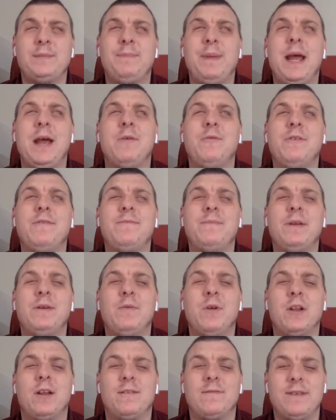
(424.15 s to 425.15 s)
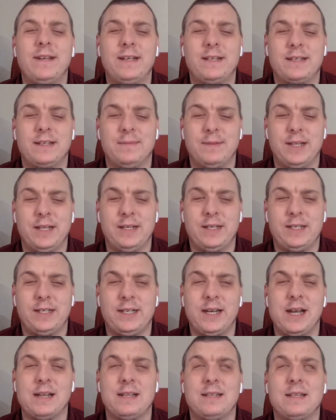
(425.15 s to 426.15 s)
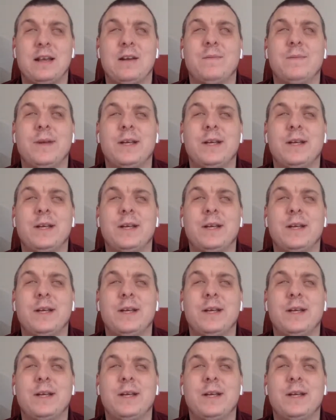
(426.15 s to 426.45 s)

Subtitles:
bear with me while I read some of these chats out,